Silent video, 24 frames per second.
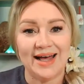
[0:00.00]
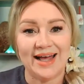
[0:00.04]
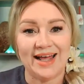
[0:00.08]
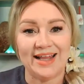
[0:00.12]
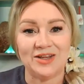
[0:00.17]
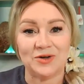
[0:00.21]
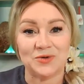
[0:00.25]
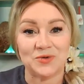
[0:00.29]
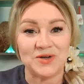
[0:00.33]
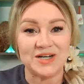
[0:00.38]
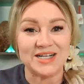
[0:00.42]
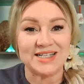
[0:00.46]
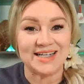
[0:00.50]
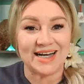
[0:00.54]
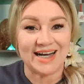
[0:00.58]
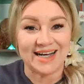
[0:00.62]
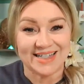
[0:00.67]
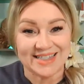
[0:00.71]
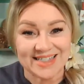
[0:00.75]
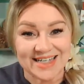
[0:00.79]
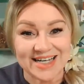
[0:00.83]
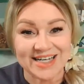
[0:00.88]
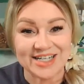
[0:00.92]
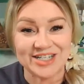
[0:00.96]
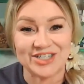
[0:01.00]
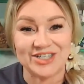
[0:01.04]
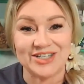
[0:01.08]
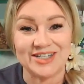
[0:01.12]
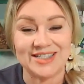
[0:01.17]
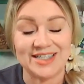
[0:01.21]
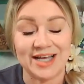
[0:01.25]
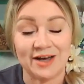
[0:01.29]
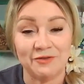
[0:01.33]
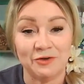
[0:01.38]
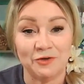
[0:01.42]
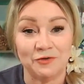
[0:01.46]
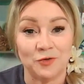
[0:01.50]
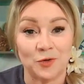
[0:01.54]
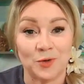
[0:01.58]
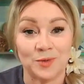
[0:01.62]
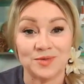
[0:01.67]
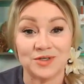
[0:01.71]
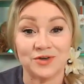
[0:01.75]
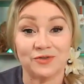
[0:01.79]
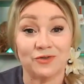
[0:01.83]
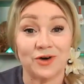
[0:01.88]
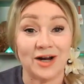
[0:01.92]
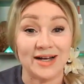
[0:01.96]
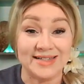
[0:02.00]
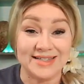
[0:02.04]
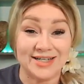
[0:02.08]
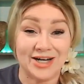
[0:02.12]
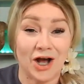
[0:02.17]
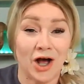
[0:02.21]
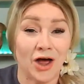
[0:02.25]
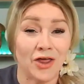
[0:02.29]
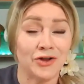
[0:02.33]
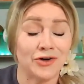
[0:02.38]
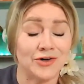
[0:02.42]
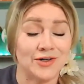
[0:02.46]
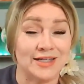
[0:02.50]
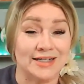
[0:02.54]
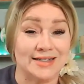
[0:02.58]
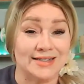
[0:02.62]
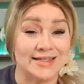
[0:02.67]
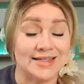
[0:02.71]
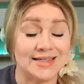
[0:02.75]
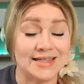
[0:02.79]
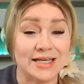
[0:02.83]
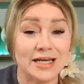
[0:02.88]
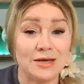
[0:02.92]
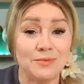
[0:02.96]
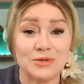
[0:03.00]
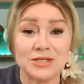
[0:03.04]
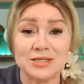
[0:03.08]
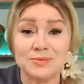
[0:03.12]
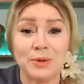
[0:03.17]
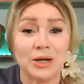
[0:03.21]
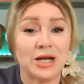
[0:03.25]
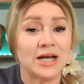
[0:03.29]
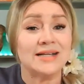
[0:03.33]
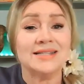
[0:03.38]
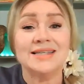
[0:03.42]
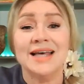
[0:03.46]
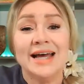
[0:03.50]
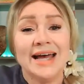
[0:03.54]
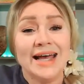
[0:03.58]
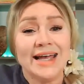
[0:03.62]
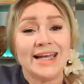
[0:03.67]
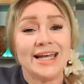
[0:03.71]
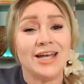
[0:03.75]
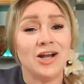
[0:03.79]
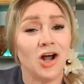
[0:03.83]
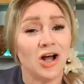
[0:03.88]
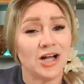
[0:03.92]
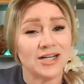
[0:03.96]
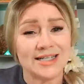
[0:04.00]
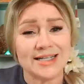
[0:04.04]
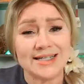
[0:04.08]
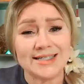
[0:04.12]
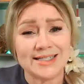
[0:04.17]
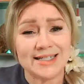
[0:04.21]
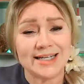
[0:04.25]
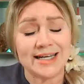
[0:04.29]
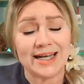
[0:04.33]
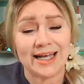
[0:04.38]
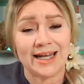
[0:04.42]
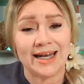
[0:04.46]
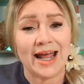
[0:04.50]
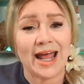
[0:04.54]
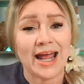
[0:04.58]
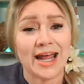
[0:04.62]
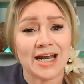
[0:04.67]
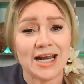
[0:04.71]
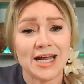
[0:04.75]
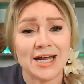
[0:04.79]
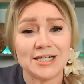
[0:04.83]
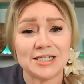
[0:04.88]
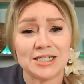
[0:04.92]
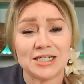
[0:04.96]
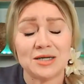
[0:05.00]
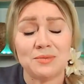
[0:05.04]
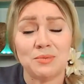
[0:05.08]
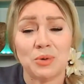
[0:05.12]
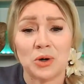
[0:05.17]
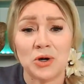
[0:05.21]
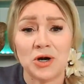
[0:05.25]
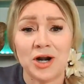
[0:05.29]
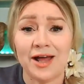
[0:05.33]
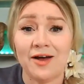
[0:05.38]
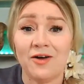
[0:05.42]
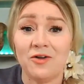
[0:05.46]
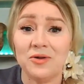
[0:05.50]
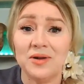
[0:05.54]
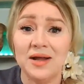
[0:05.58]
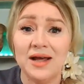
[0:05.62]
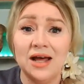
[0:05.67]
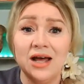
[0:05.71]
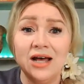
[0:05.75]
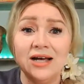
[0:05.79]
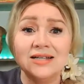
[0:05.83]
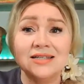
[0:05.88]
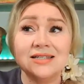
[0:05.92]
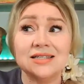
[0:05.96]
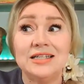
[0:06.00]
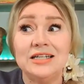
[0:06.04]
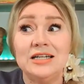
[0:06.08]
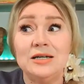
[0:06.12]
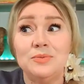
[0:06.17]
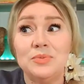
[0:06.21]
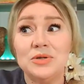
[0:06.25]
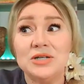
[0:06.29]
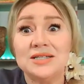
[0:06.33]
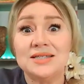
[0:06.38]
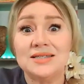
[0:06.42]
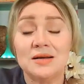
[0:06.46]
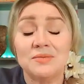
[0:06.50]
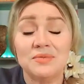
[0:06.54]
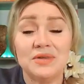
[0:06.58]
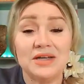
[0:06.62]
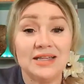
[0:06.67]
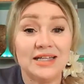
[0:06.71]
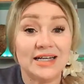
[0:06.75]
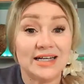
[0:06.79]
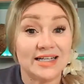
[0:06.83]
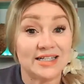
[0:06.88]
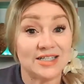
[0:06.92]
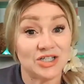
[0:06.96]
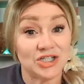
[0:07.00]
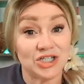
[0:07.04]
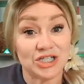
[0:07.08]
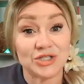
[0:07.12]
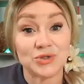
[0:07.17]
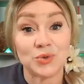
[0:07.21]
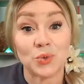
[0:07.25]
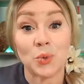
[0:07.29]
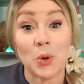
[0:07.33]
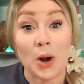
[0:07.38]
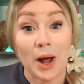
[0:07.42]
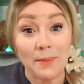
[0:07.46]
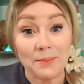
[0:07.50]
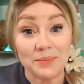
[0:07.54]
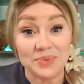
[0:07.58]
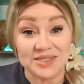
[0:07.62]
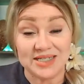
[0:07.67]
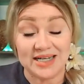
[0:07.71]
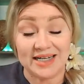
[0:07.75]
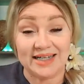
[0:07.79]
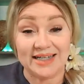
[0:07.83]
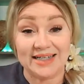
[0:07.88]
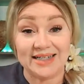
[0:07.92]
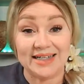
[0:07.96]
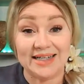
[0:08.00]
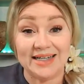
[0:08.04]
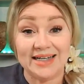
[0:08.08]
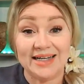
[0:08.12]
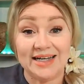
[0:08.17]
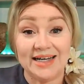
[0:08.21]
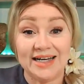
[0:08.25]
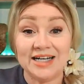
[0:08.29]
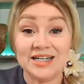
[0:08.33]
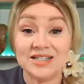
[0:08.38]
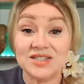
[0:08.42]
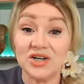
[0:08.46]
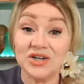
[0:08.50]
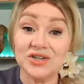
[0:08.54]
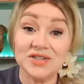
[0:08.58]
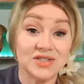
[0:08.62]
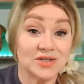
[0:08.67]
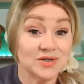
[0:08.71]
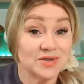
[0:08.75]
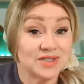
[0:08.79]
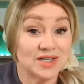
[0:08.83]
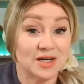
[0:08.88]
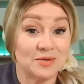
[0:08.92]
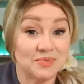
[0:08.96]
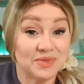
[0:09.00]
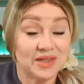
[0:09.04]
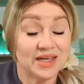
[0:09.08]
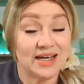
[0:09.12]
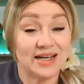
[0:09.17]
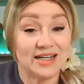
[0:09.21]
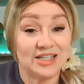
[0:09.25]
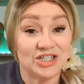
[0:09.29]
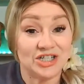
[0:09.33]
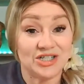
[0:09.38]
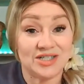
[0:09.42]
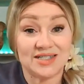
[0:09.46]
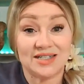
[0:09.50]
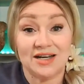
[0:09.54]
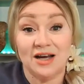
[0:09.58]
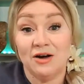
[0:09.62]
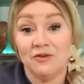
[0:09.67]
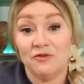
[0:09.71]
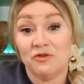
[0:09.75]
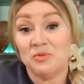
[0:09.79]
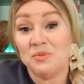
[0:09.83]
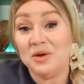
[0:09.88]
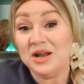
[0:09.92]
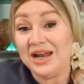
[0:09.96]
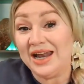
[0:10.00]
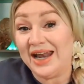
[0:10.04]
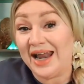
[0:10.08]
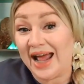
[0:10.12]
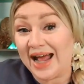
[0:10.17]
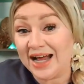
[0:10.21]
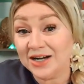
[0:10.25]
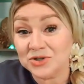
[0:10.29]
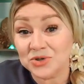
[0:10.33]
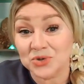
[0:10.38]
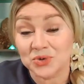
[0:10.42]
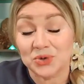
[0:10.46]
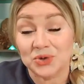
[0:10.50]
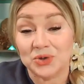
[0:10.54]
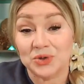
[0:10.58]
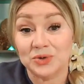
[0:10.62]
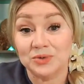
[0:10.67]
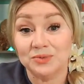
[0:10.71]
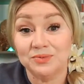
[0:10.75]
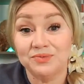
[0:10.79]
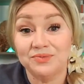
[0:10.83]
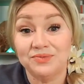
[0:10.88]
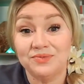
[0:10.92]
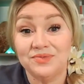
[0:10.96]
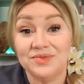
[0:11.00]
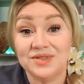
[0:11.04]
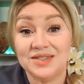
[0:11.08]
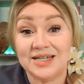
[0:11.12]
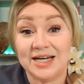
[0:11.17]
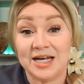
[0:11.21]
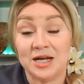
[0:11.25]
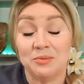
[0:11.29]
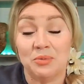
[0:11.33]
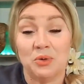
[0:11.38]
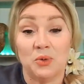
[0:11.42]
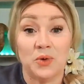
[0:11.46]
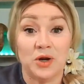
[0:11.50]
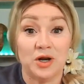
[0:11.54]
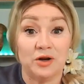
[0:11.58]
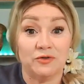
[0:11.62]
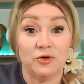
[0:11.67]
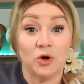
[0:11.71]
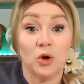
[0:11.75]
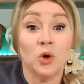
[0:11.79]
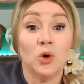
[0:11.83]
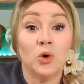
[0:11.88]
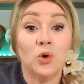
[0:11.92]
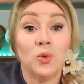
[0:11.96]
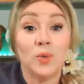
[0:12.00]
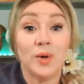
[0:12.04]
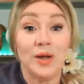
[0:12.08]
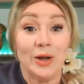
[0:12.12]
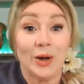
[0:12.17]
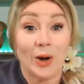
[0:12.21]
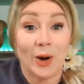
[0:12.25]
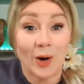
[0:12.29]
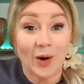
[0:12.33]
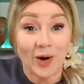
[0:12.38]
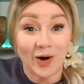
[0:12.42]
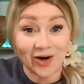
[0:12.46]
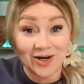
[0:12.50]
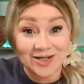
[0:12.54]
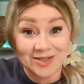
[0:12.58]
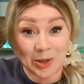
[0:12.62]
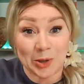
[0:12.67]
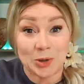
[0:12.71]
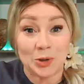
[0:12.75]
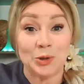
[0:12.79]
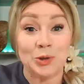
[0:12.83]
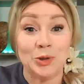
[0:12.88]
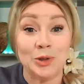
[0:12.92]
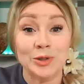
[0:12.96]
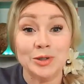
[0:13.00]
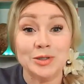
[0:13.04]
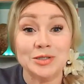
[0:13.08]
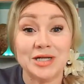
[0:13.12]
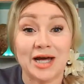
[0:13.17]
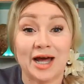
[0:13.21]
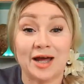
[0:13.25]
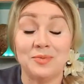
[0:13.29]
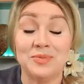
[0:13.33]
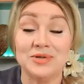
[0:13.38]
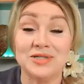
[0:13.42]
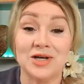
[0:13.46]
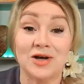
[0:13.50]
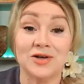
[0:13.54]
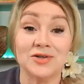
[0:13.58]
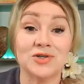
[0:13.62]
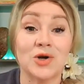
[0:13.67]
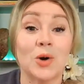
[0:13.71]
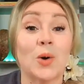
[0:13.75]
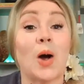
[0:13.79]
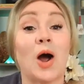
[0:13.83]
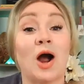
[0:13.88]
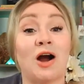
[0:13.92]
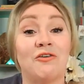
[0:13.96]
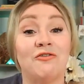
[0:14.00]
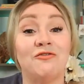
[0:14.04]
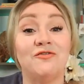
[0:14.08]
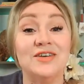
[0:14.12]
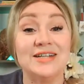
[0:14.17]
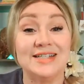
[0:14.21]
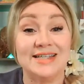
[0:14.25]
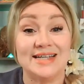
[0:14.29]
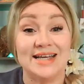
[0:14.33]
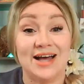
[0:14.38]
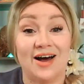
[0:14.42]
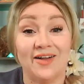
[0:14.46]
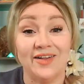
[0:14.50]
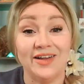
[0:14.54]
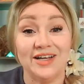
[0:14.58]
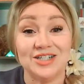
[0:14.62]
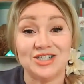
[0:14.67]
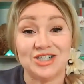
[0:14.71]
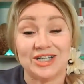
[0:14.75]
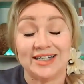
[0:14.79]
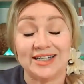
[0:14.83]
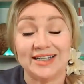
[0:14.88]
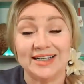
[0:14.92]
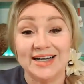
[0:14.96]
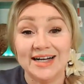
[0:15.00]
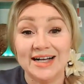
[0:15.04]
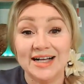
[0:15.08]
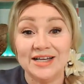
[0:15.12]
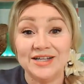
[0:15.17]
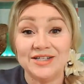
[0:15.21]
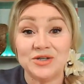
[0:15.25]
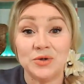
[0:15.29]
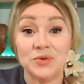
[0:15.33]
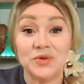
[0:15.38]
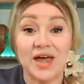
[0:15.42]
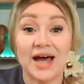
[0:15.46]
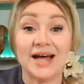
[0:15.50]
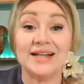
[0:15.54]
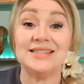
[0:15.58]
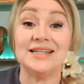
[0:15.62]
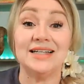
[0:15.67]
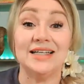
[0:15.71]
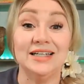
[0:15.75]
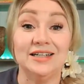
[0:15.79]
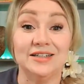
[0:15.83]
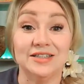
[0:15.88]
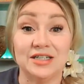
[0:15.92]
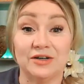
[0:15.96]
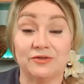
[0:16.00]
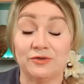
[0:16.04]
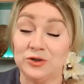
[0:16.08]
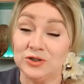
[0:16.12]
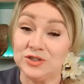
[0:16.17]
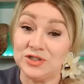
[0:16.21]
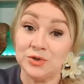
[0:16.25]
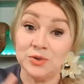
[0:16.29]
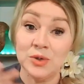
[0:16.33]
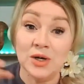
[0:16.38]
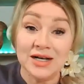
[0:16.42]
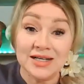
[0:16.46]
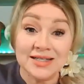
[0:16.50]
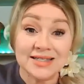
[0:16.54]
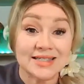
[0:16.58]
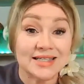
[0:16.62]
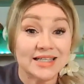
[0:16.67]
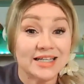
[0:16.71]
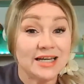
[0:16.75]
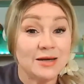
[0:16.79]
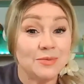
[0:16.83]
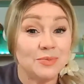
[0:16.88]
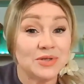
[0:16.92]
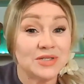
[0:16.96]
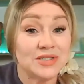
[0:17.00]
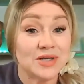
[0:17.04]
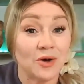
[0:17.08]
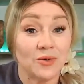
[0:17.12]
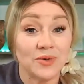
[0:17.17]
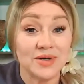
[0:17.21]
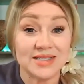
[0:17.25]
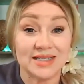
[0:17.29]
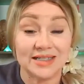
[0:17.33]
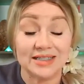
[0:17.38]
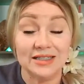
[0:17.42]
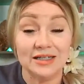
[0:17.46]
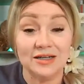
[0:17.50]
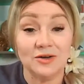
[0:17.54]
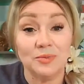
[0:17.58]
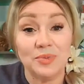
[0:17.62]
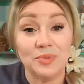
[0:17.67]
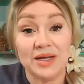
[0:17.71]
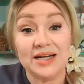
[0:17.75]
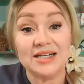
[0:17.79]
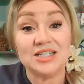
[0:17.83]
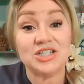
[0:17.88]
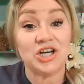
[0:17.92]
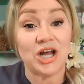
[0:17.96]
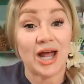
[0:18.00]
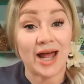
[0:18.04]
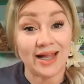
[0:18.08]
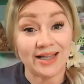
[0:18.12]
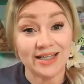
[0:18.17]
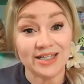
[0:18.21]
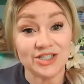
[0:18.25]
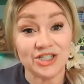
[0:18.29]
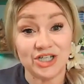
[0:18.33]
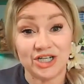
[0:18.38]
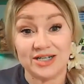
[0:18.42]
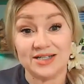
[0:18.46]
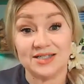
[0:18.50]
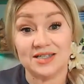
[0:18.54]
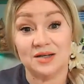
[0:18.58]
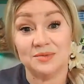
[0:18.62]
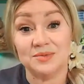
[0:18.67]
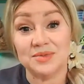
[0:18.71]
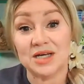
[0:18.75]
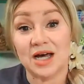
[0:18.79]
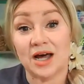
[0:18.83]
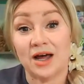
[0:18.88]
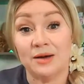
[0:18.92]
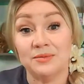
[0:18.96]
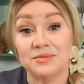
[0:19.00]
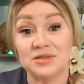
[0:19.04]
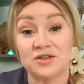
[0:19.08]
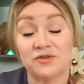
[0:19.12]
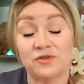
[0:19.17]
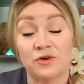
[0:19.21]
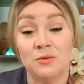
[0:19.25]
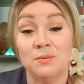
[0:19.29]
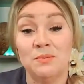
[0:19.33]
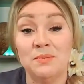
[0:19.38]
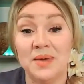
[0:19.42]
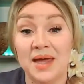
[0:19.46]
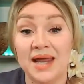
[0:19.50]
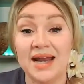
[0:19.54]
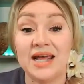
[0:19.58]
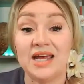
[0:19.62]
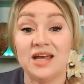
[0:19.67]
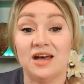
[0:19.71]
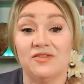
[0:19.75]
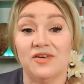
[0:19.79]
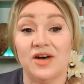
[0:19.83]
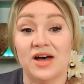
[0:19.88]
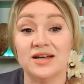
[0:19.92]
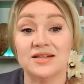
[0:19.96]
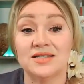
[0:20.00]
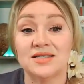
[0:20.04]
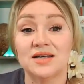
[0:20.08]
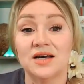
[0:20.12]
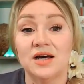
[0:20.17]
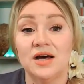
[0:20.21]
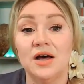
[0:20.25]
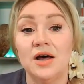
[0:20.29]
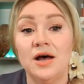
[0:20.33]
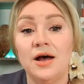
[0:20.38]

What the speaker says: And the reason I teach the 7 forms of rest other than sleep is because in autistic and ADHD burnout, sleep is something that gets disrupted. And it's also something just from a natural standpoint of who we are as our neurotype, it's also our physiology. So that's a little different. So sleep is always a little bit challenging sometimes for many of us.